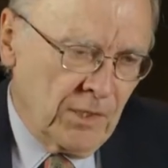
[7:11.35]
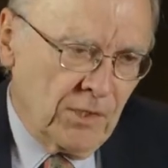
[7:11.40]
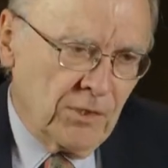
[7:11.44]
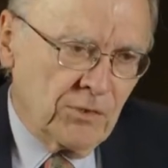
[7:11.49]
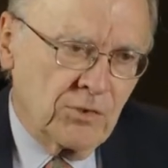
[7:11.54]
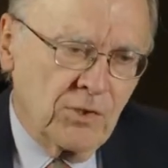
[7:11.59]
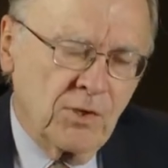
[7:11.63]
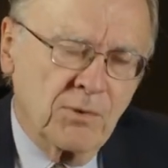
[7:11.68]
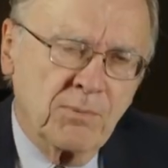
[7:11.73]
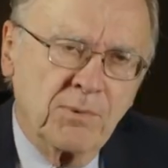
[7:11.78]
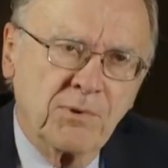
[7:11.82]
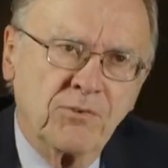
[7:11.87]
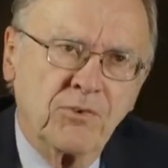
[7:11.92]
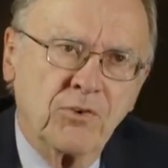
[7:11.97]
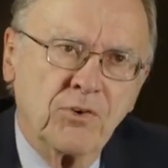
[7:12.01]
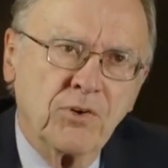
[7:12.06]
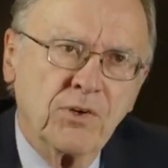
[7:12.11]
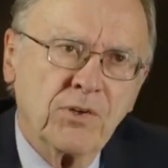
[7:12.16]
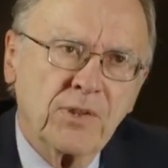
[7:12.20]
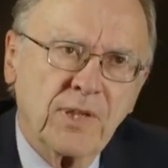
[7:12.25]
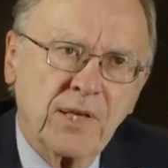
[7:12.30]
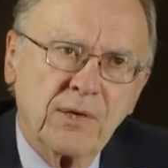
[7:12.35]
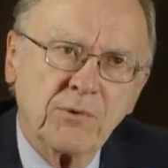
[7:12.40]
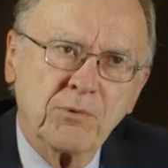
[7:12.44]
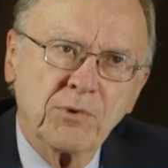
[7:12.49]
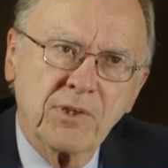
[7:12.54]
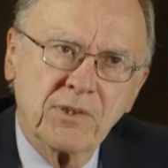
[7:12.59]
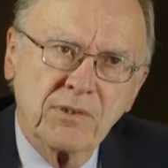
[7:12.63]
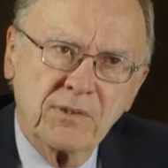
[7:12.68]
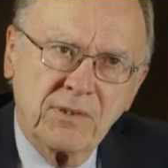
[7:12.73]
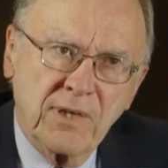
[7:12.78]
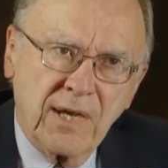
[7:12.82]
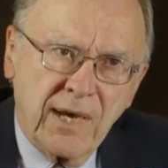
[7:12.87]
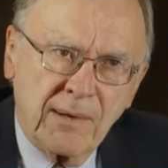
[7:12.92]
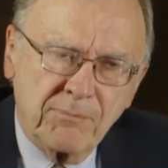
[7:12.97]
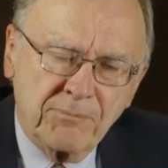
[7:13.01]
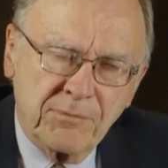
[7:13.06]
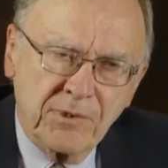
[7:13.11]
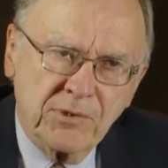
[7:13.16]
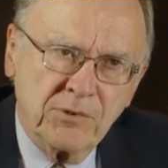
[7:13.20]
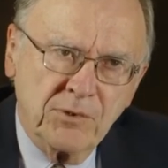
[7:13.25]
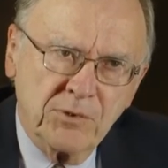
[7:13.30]
So before they would
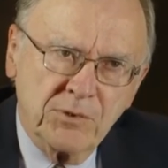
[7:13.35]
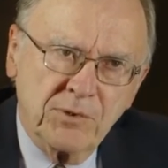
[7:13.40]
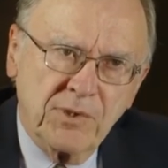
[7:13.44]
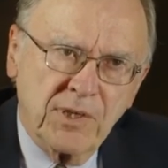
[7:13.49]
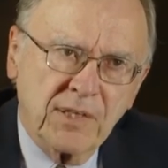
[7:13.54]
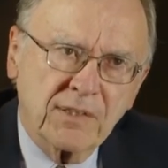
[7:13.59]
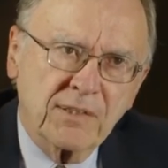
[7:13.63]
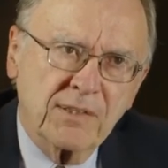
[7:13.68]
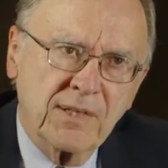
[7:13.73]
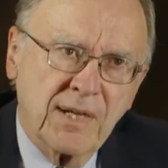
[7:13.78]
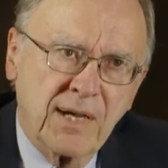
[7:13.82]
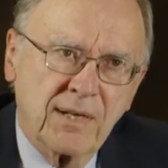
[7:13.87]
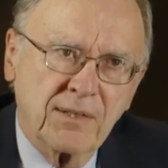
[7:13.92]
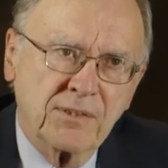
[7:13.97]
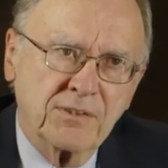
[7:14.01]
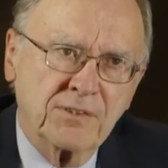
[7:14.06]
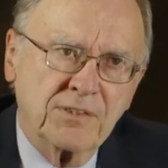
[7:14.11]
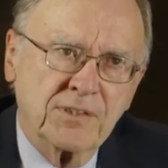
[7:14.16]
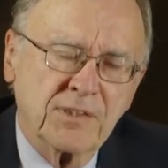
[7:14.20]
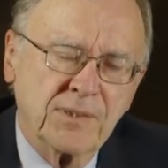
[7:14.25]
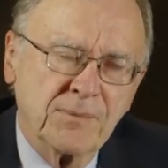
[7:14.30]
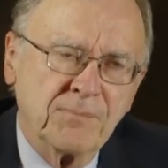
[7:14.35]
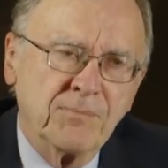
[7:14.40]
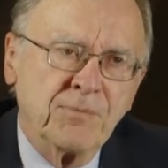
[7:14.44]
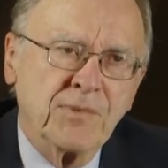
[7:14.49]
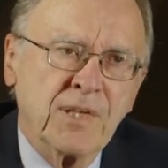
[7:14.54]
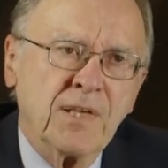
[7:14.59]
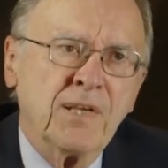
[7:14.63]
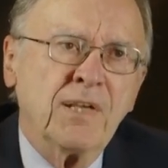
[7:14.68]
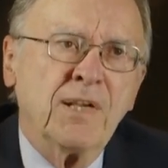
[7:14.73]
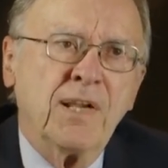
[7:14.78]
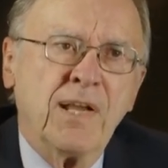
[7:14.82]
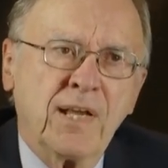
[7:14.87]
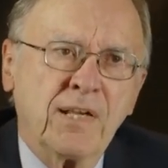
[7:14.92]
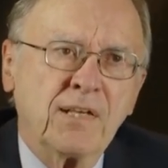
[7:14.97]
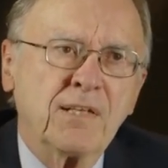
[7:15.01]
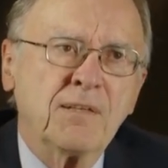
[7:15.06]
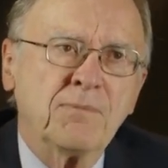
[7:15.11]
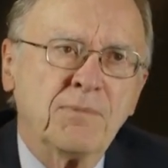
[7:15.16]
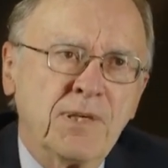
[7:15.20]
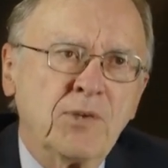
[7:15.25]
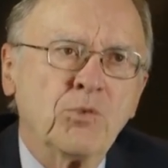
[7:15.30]
adopt a new technology, it
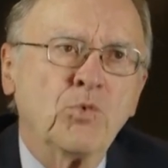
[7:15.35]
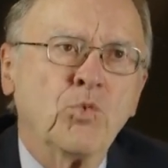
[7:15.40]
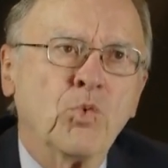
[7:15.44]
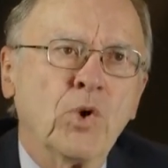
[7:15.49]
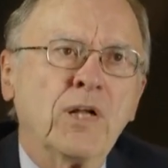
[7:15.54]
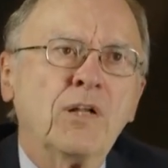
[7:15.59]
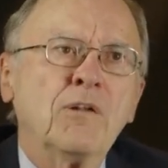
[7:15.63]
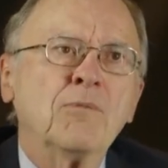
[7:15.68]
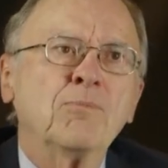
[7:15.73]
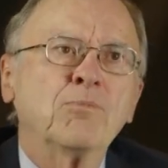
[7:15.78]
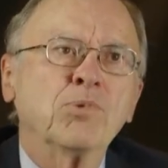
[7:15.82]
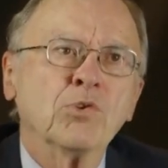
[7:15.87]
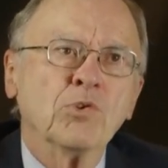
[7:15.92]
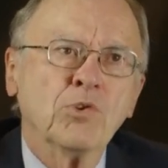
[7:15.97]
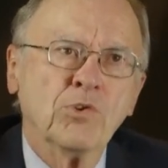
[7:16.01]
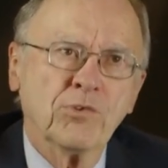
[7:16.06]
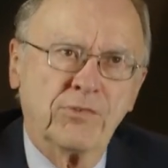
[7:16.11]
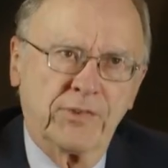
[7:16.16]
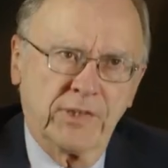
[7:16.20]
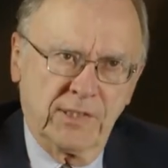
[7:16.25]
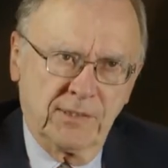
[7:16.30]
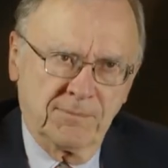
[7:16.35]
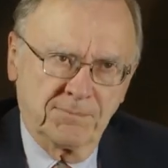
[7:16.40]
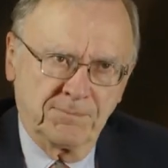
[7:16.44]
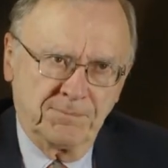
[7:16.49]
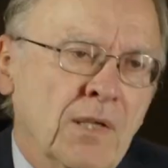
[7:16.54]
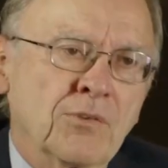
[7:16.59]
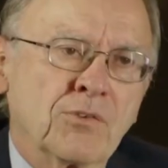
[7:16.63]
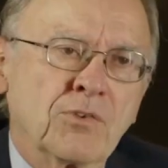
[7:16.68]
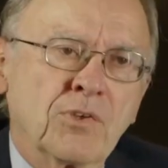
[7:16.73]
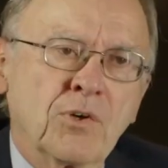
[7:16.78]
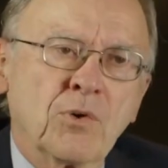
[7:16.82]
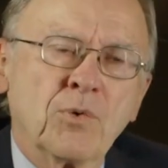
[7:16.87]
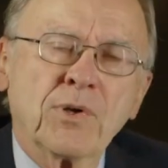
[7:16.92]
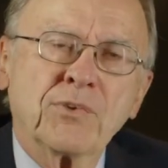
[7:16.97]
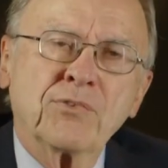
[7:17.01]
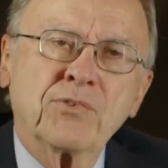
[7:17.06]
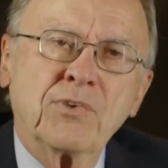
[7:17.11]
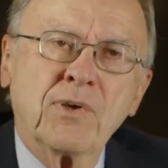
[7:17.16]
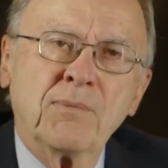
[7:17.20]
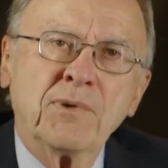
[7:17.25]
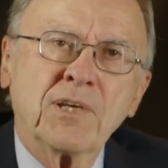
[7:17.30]
had to be well proven. And so what
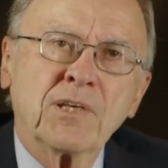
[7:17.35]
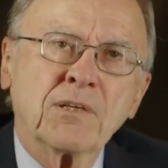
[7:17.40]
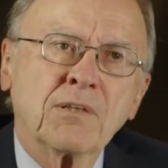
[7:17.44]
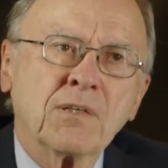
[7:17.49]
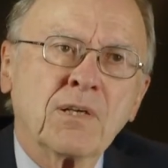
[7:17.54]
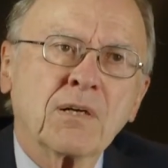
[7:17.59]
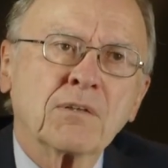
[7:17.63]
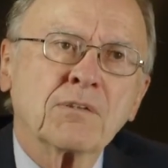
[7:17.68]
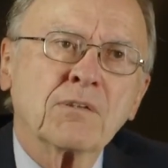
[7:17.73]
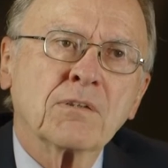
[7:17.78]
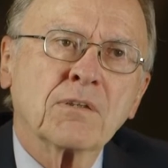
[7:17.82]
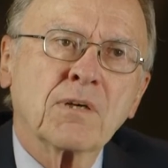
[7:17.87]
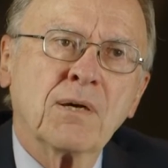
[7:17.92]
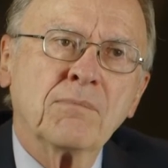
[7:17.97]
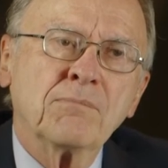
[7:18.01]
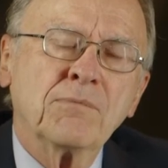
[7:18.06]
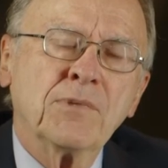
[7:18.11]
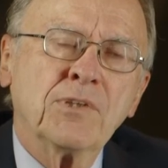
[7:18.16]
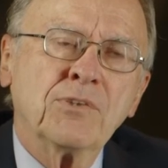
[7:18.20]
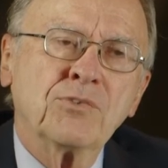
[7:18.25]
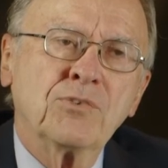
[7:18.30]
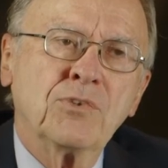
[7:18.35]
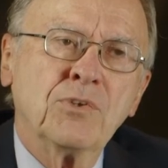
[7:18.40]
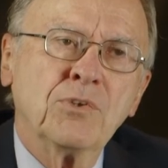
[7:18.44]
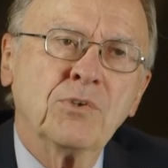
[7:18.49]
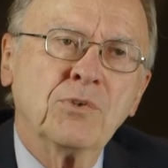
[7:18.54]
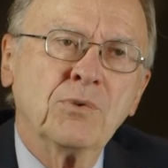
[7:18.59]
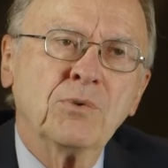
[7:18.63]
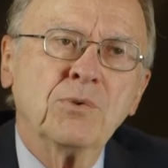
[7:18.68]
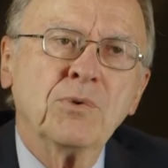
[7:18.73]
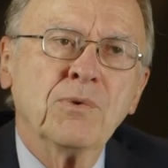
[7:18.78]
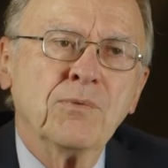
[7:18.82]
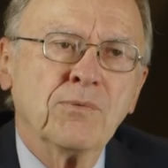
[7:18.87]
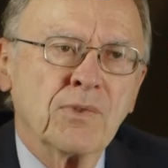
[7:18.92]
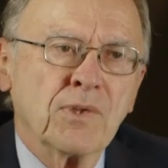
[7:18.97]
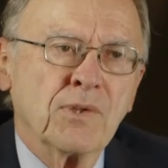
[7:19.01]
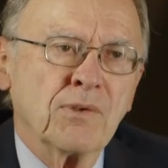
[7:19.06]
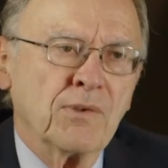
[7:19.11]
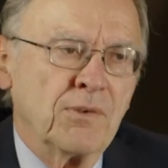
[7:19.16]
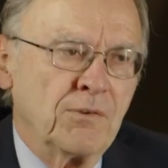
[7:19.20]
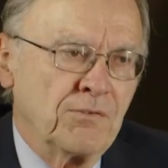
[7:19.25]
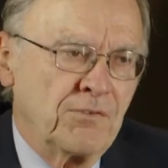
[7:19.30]
semiconductor companies do
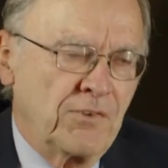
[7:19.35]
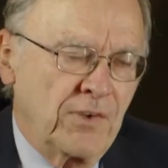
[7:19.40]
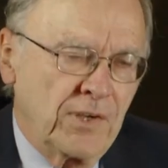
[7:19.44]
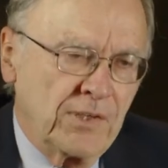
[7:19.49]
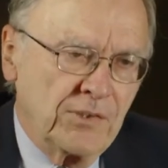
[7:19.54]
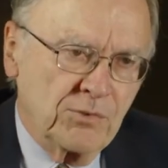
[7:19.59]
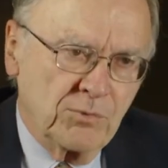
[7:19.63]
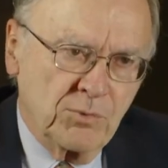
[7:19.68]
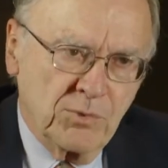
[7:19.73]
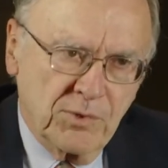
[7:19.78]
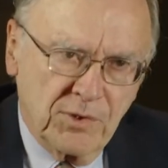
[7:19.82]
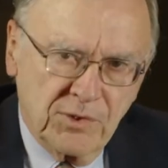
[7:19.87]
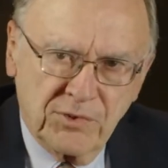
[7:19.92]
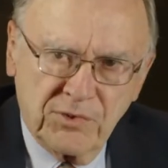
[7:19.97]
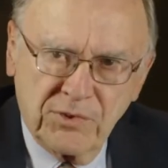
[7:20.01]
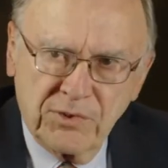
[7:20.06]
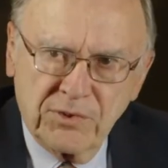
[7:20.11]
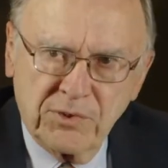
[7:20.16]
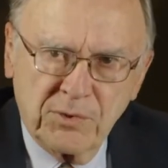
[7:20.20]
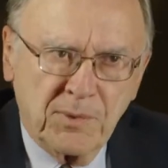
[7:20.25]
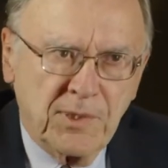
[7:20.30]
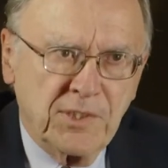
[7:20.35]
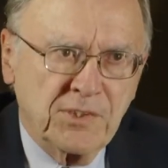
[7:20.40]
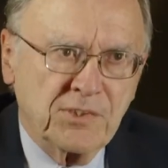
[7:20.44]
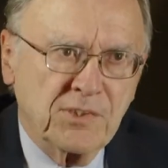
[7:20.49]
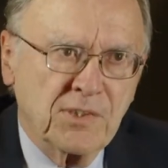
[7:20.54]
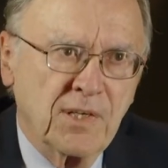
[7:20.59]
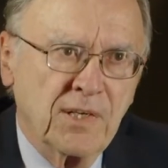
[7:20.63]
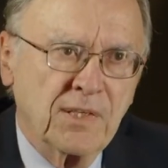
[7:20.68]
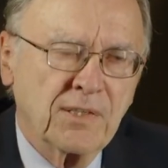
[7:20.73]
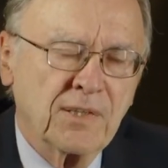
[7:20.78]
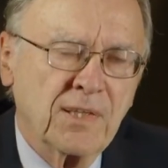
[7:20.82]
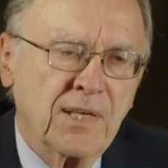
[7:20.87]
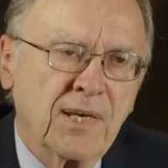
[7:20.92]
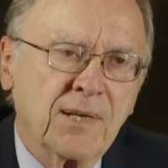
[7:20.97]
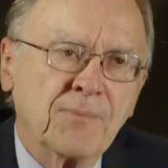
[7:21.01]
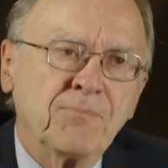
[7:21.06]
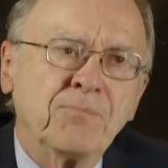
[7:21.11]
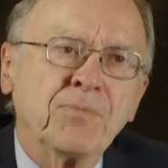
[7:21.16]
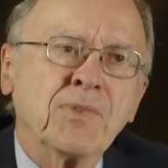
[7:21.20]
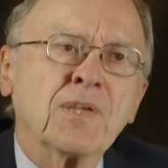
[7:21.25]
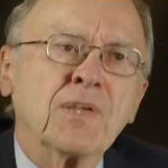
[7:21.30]
and faced with a situation like that